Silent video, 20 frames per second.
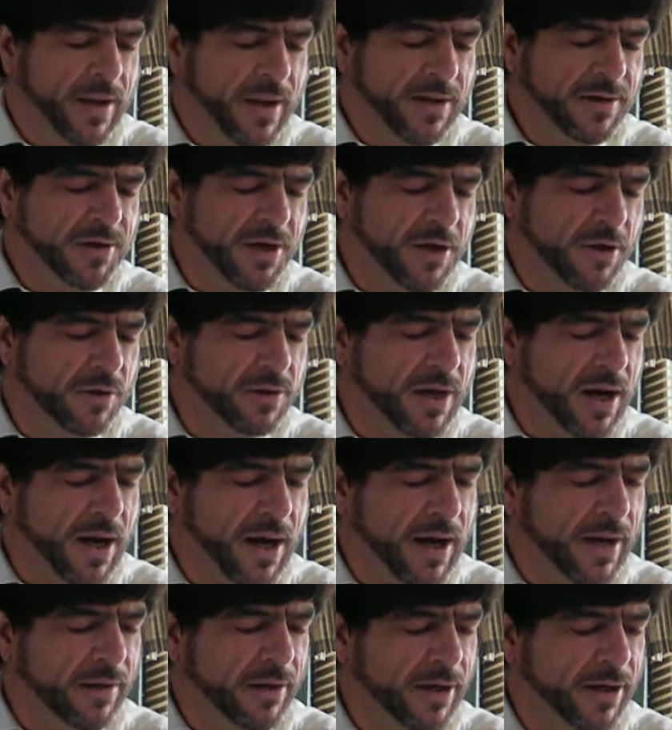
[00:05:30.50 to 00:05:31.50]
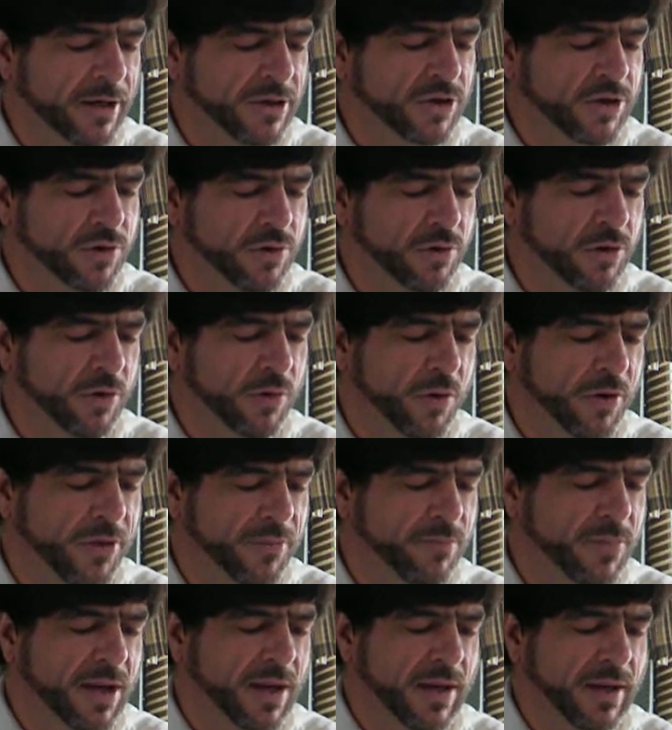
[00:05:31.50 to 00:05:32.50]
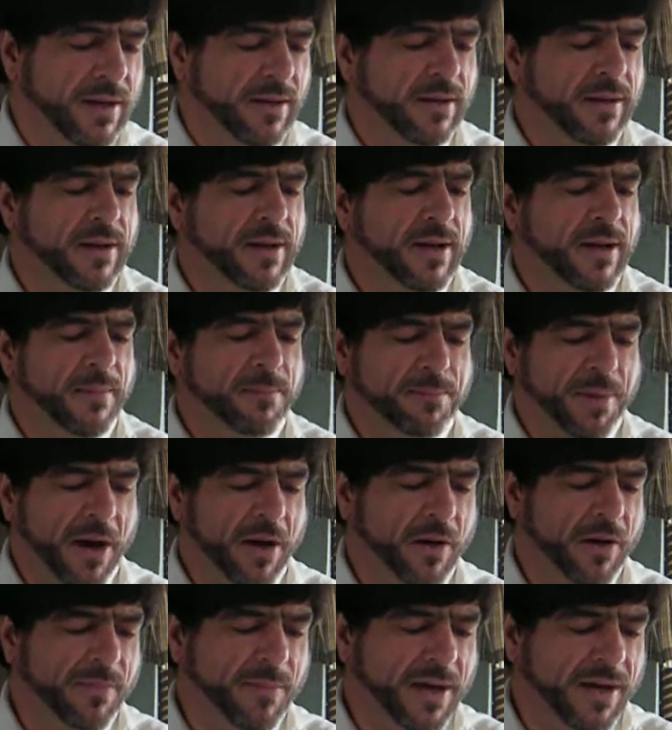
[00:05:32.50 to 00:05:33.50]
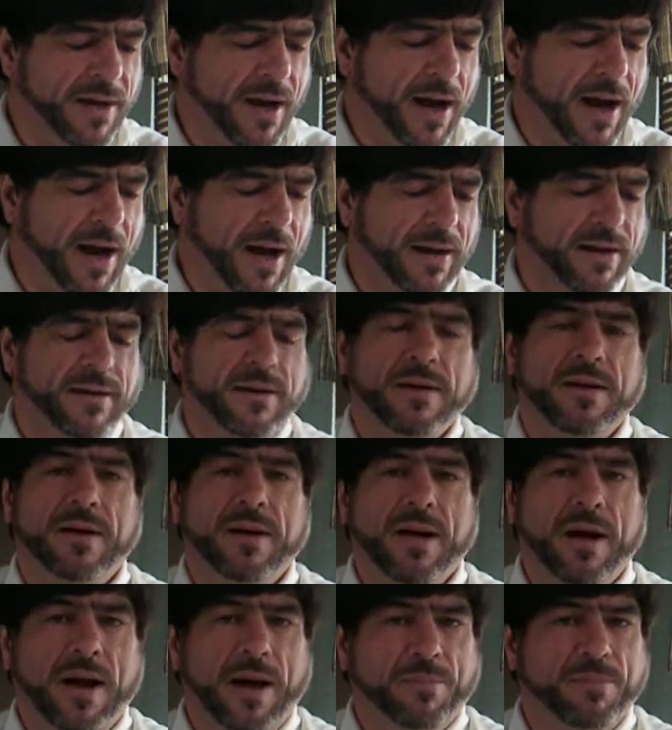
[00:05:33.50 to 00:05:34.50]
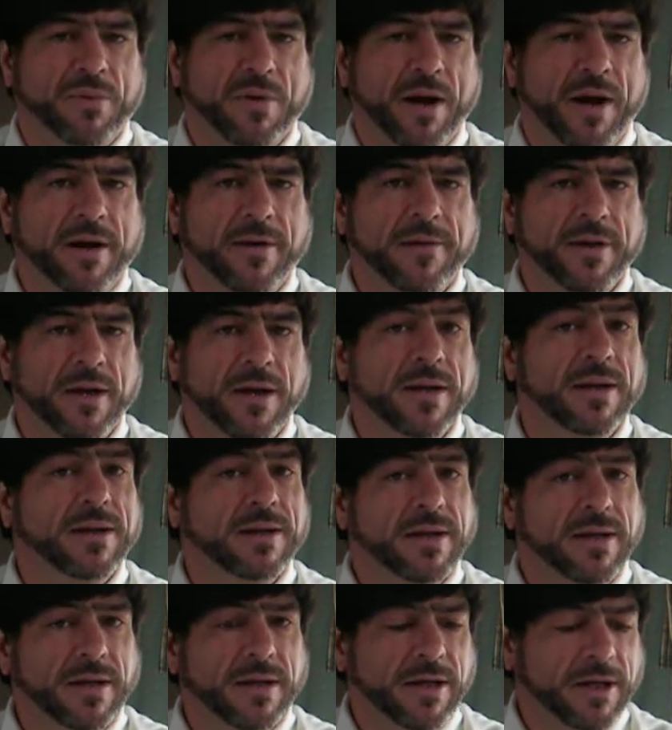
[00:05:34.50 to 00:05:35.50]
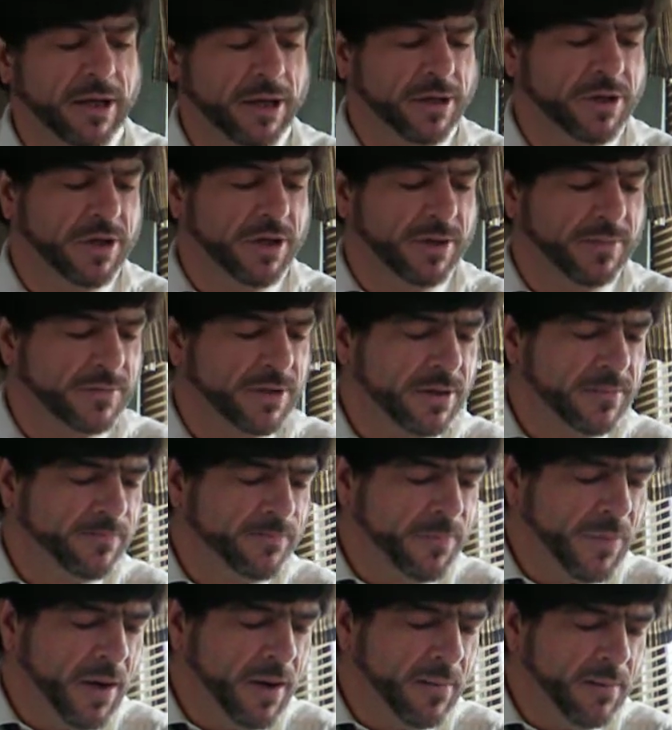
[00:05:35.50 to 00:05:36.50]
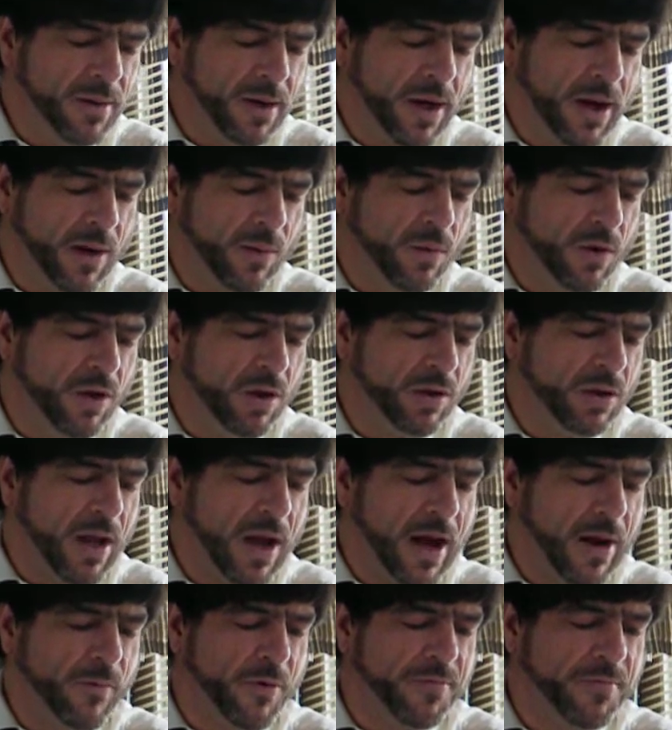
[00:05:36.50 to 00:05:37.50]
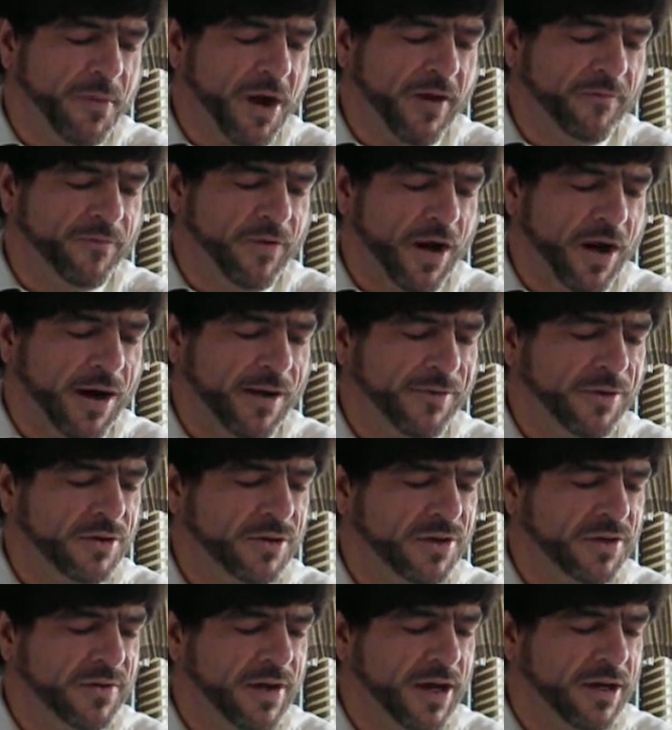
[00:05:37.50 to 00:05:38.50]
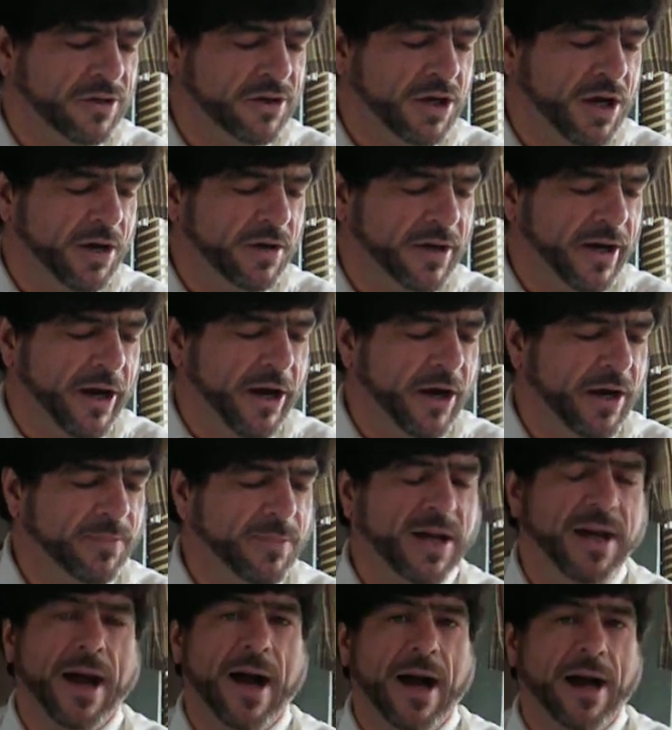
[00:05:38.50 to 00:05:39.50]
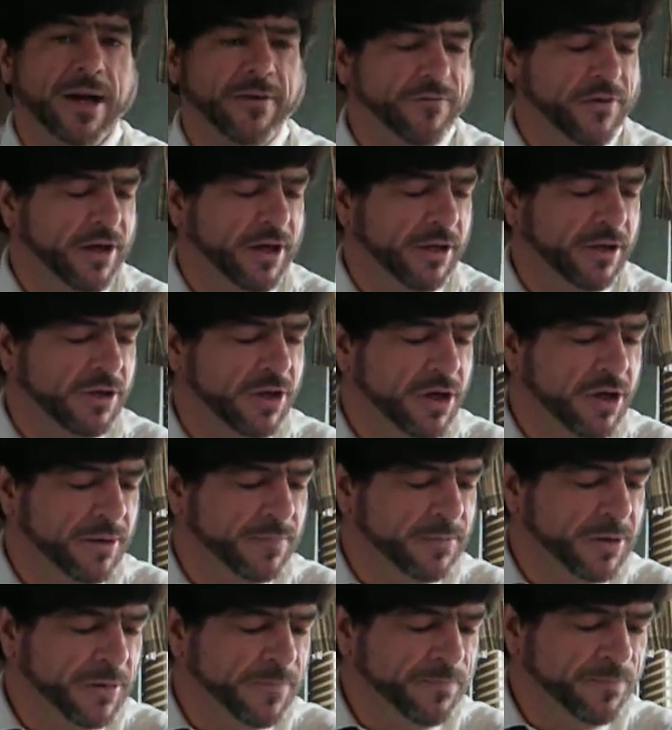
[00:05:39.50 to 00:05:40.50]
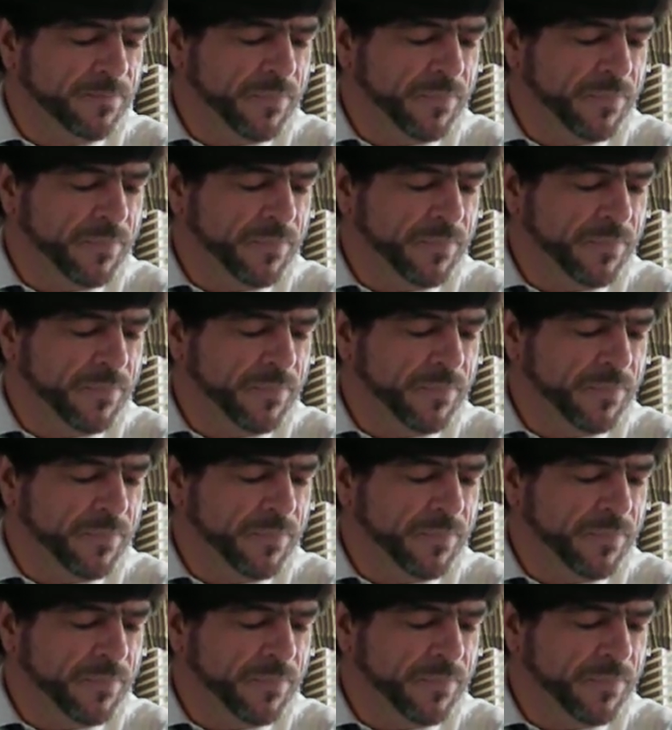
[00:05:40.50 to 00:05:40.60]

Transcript: and deal kindly and truly with me. Bury me not, I pray thee, in Egypt, but I will lie with my fathers, and thou shalt carry me out of Egypt,